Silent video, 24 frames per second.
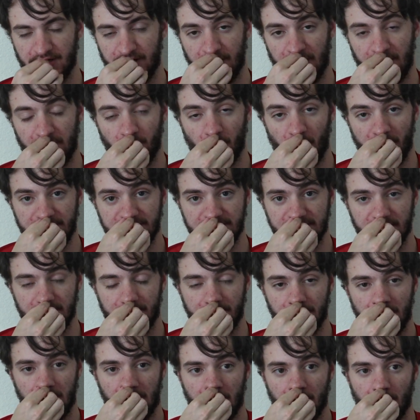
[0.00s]
and weights
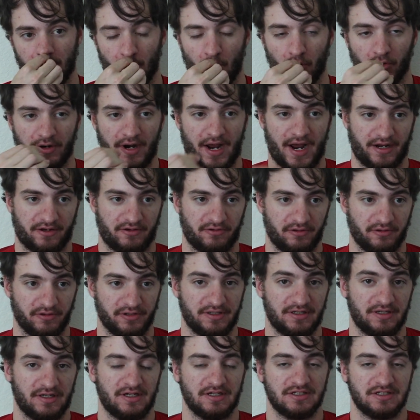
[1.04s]
them more accurately.